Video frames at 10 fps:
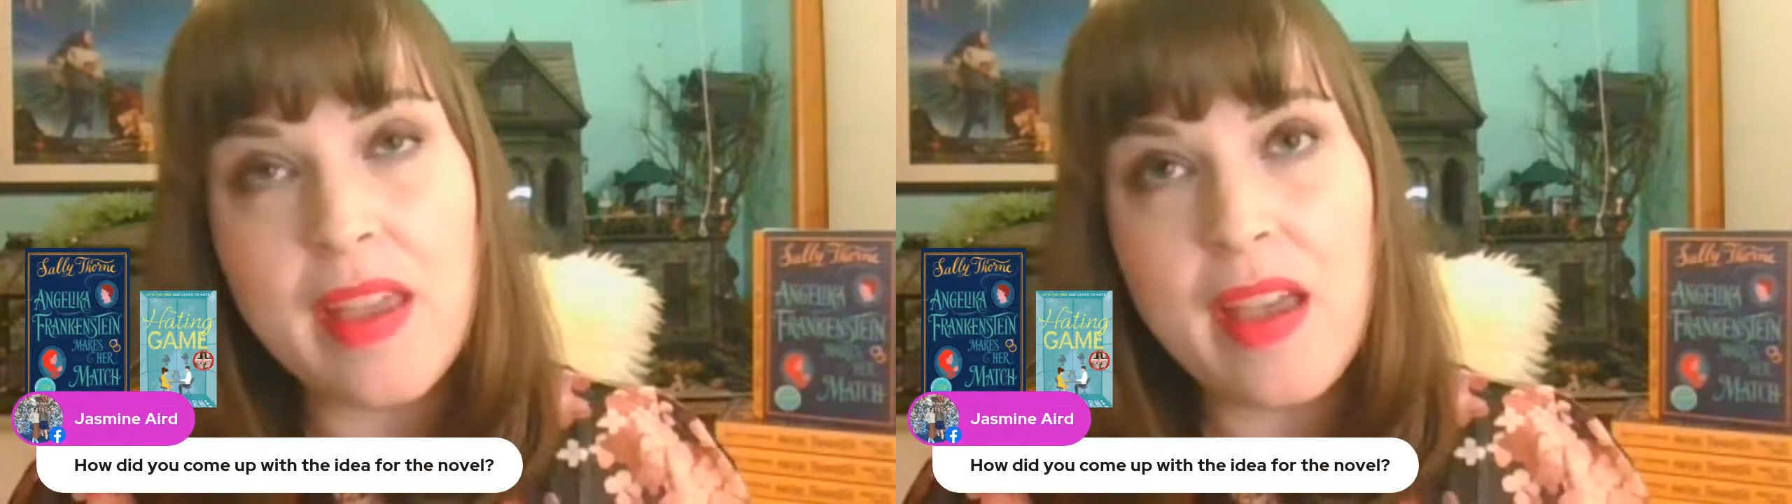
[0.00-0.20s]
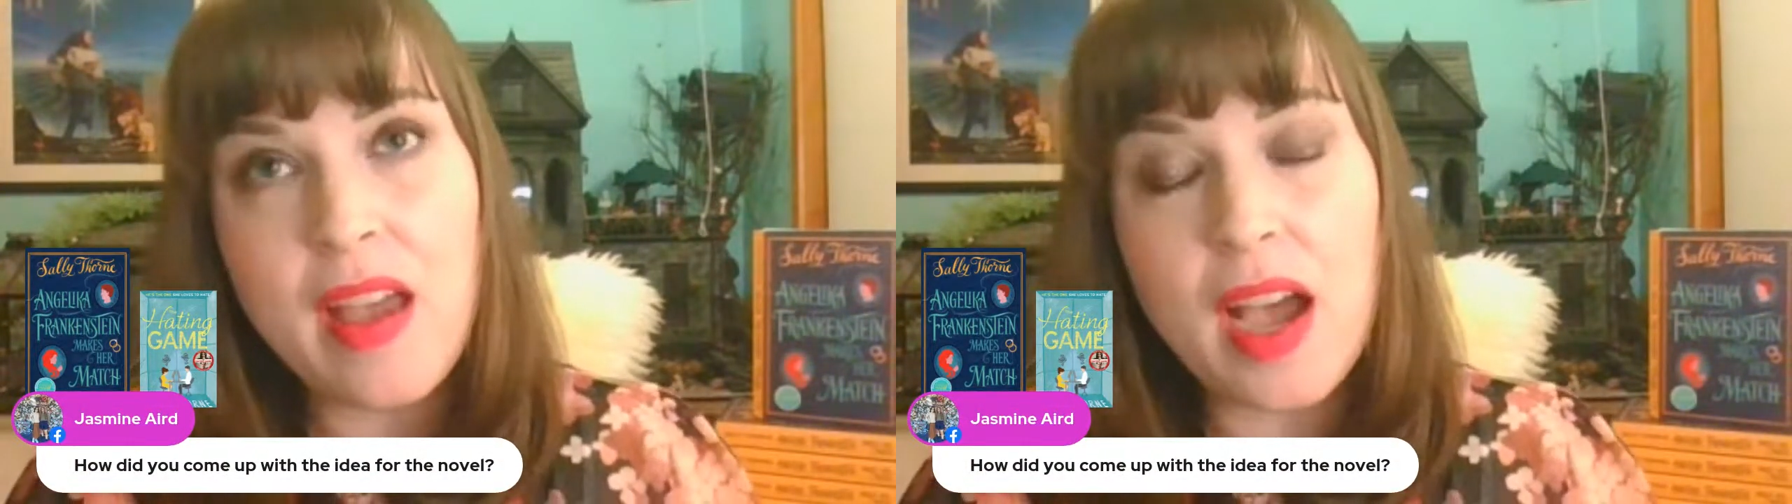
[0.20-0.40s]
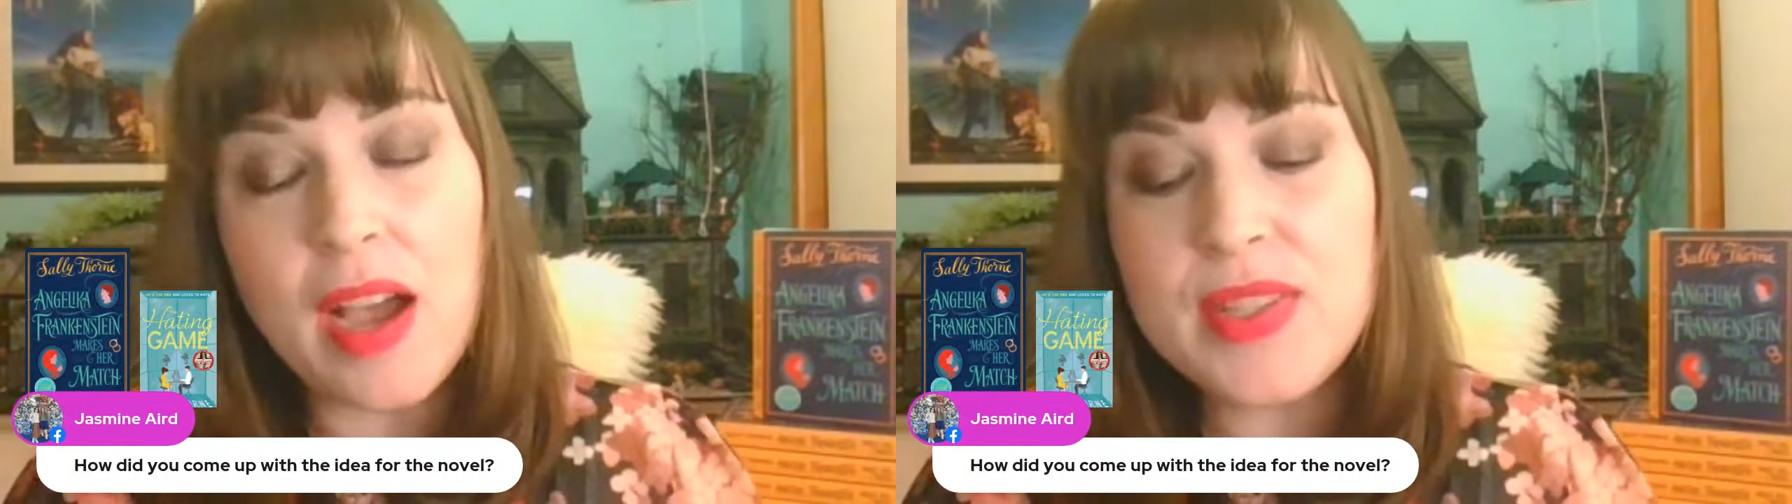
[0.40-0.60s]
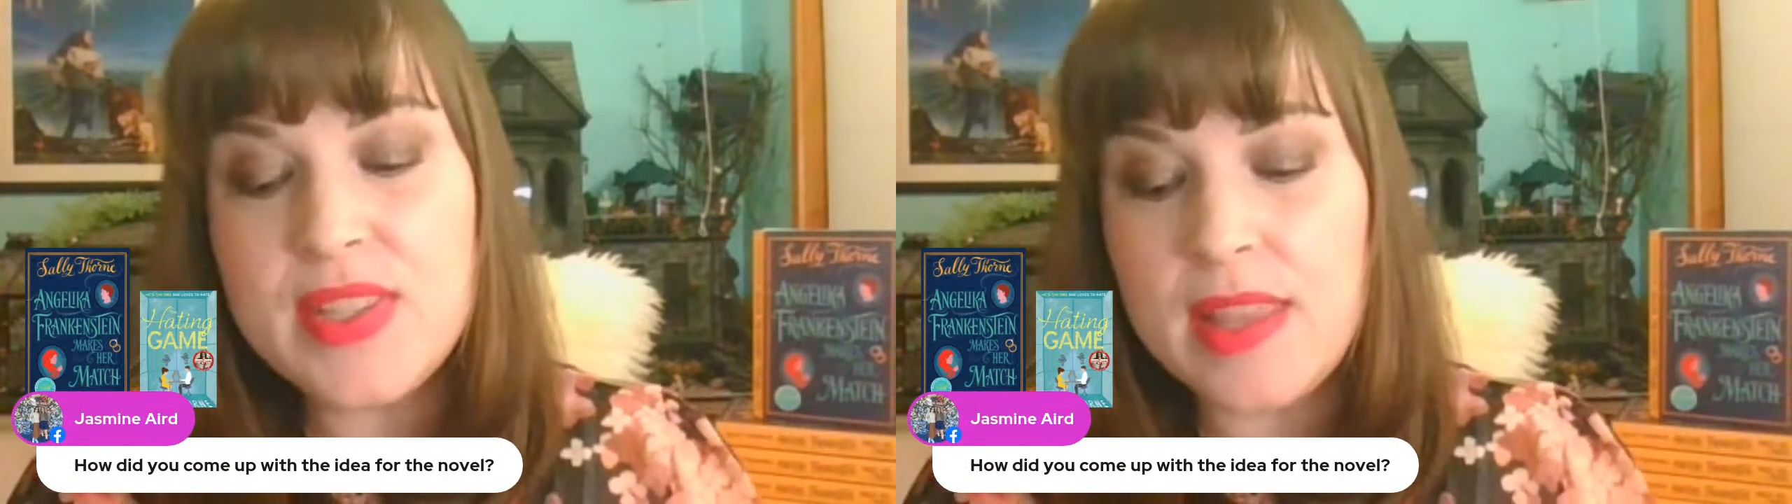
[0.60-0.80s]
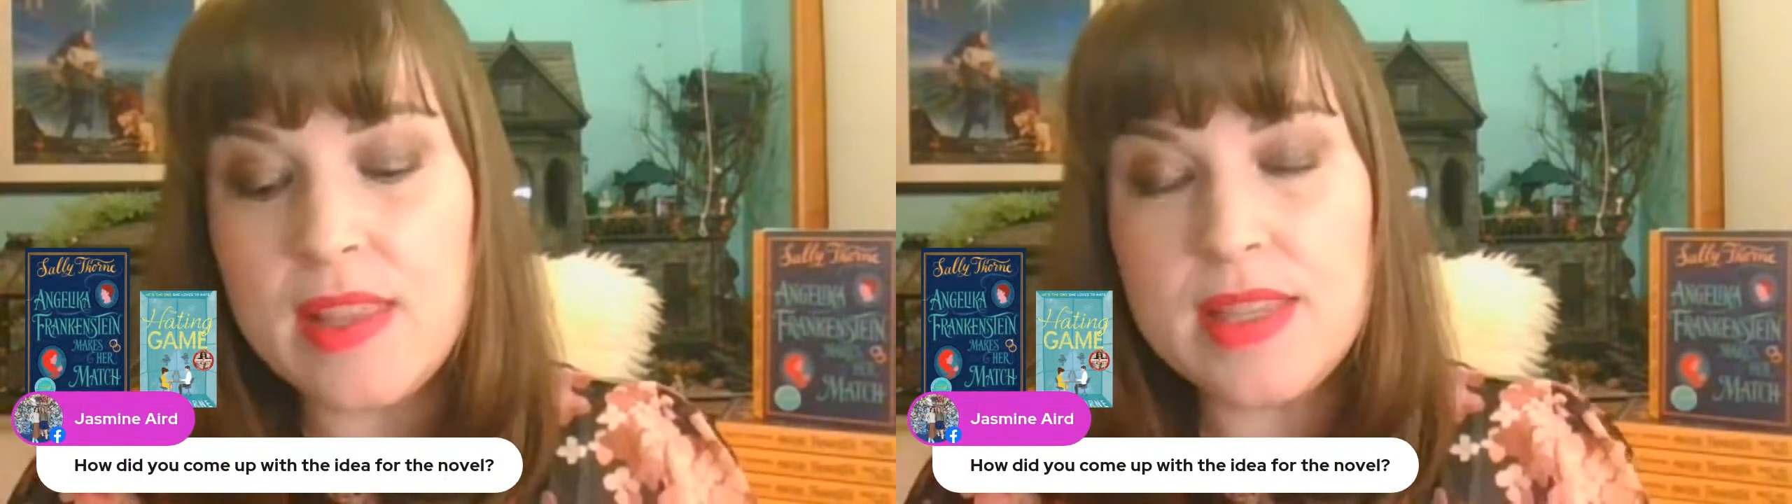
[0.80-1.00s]
This
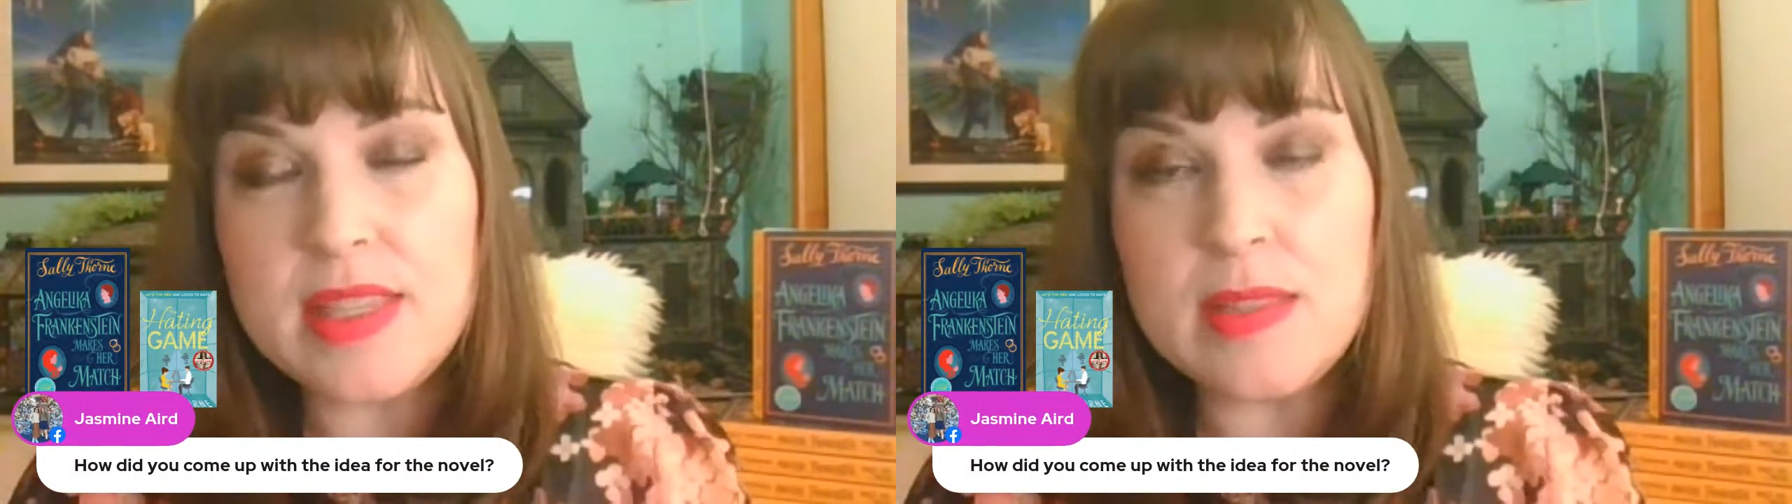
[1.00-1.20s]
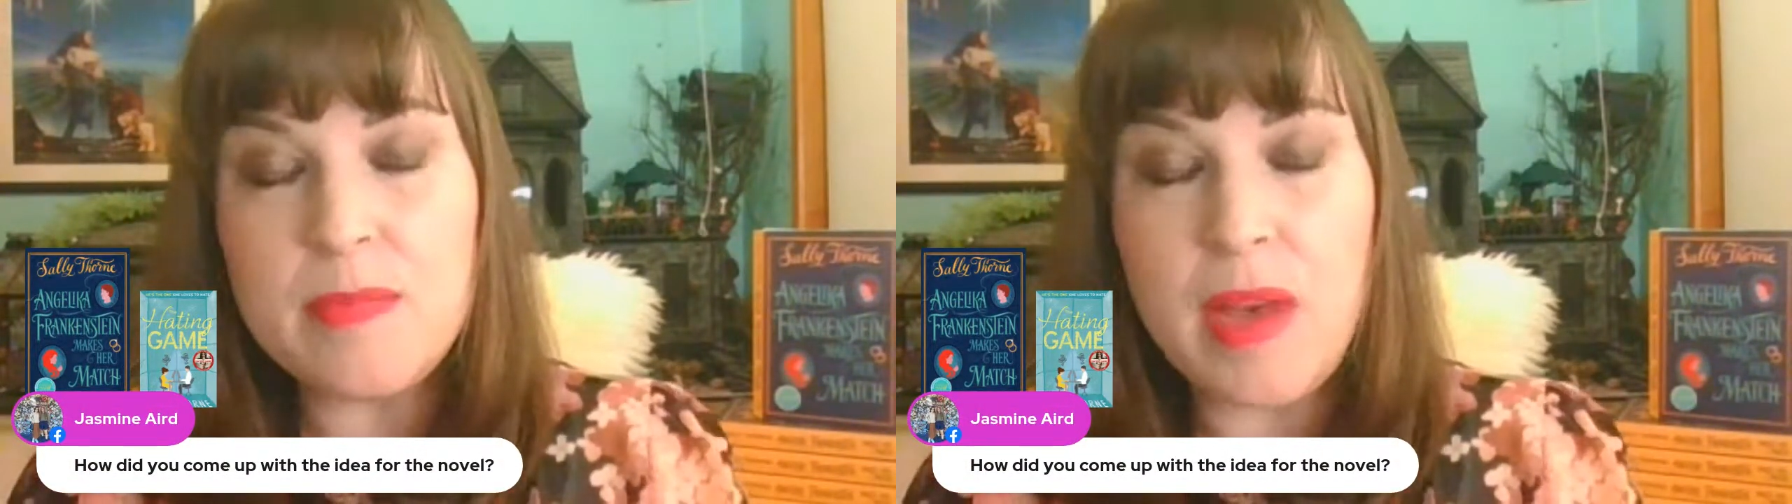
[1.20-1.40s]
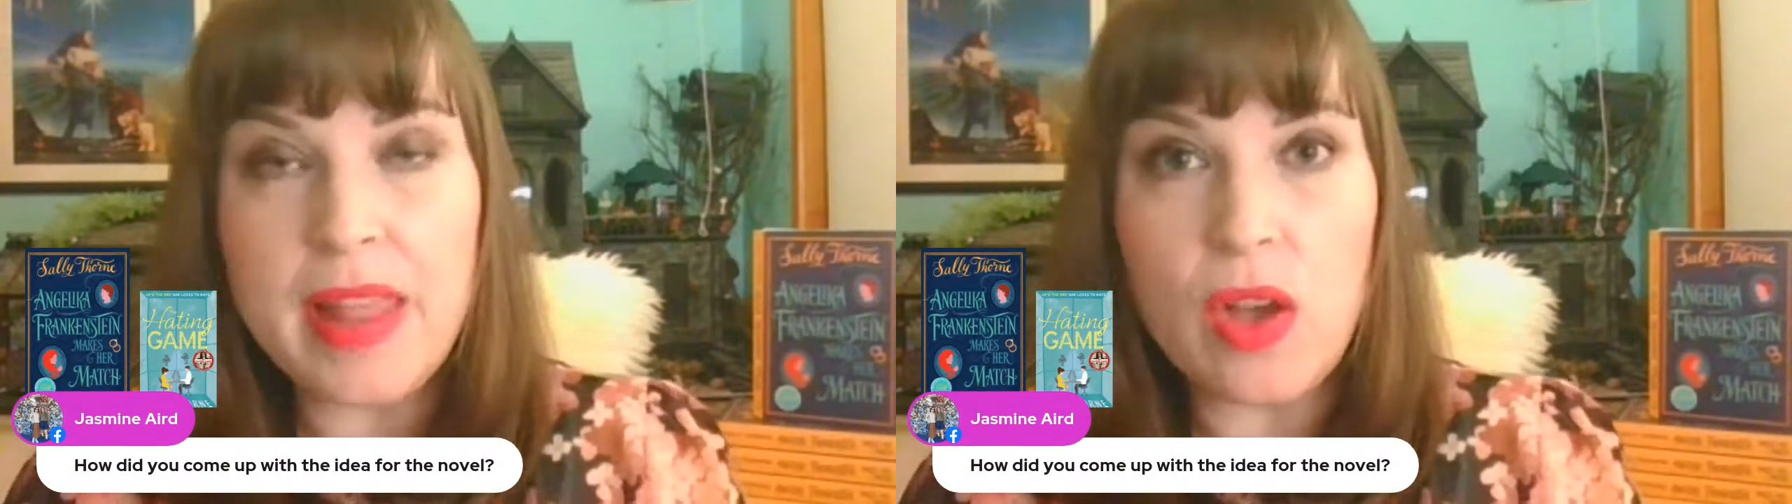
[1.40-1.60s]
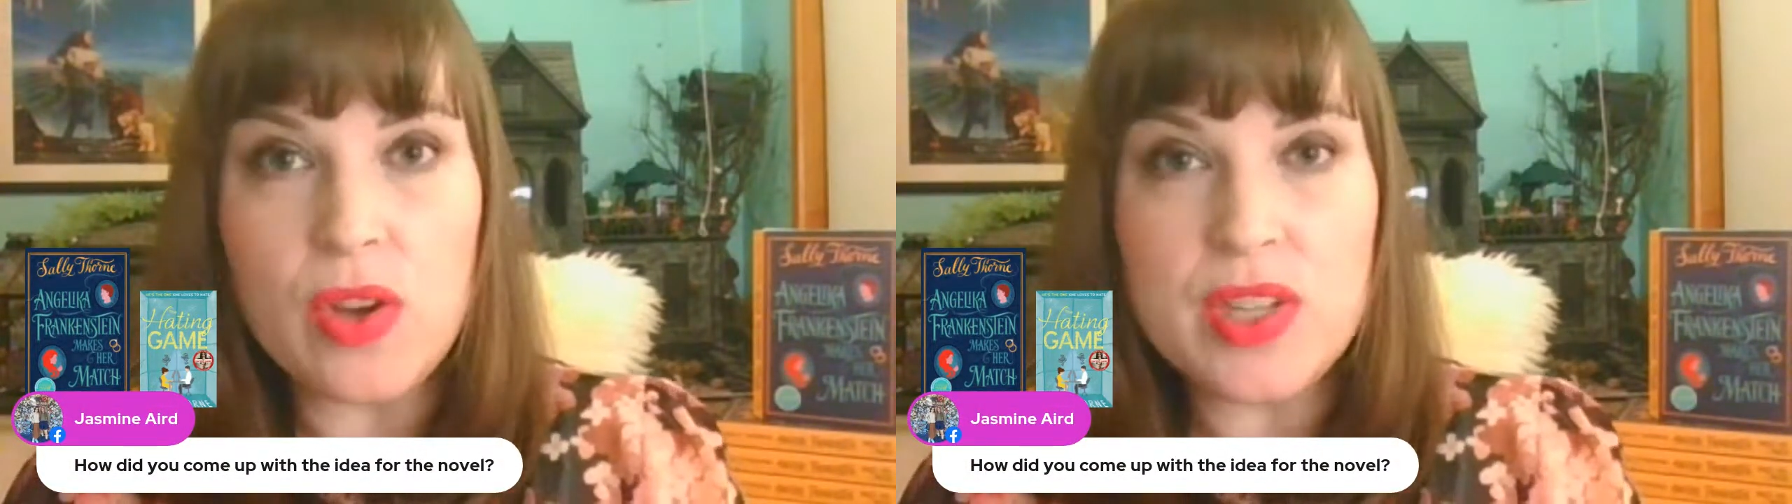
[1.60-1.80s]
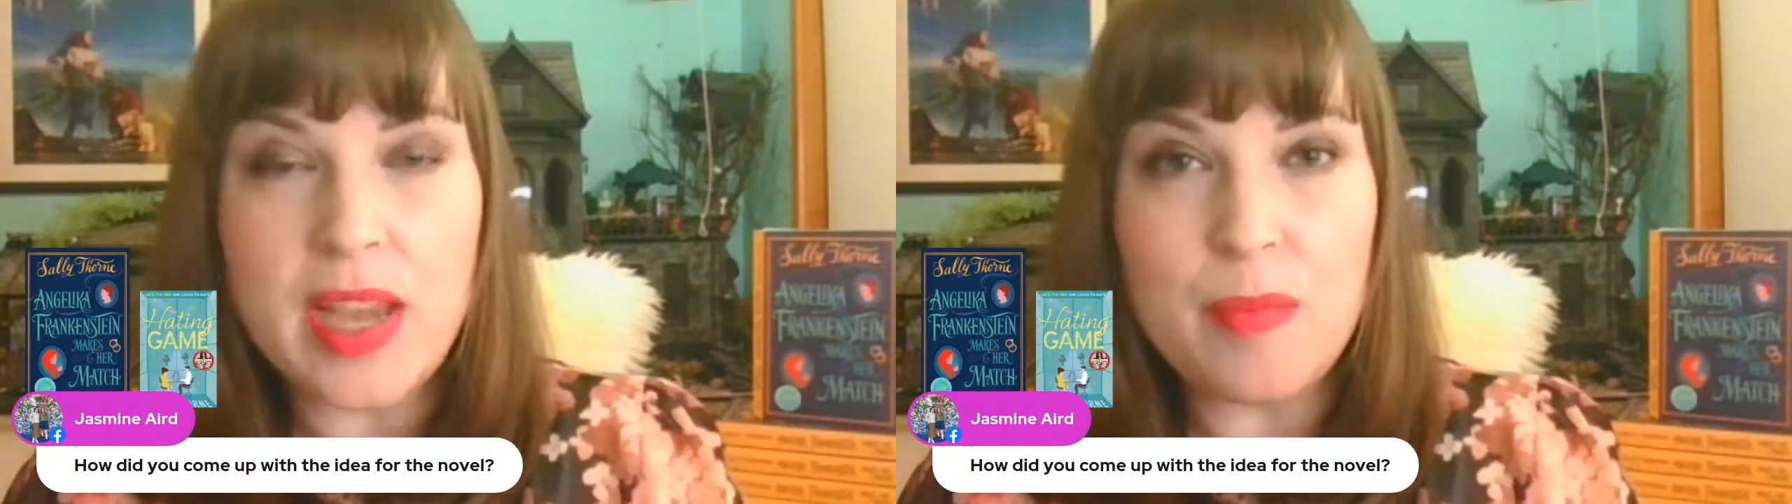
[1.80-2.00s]
is my lockdown
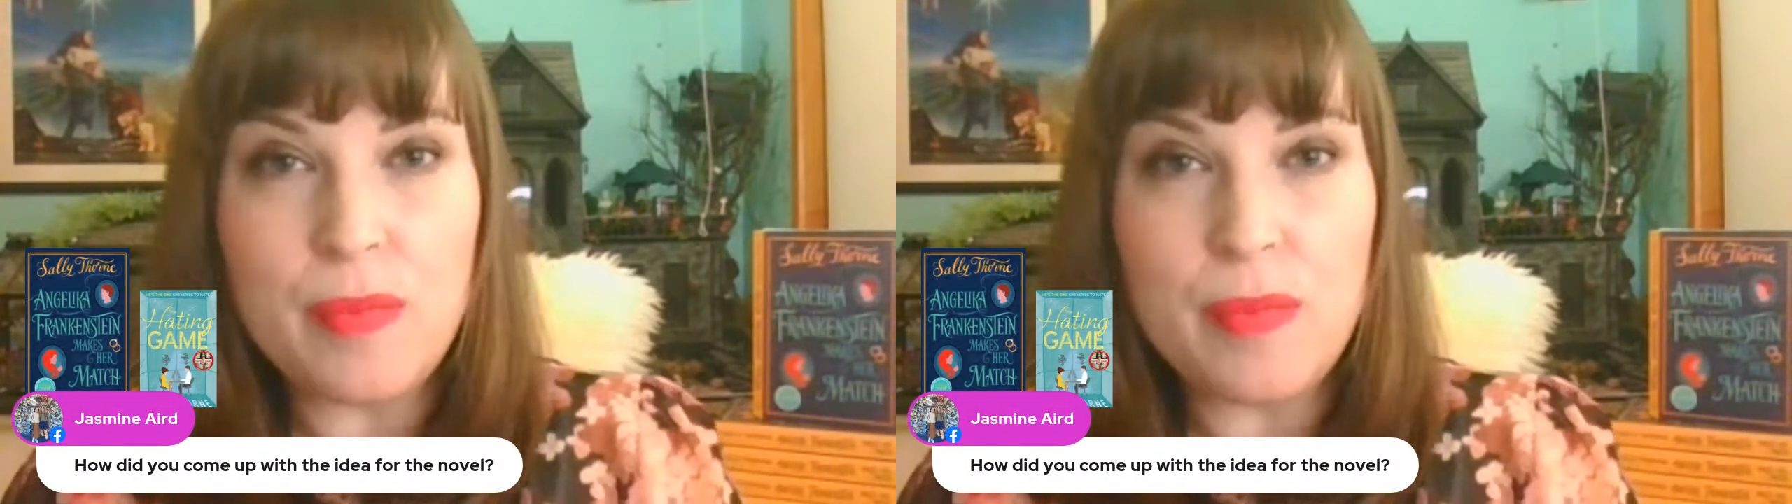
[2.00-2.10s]
book,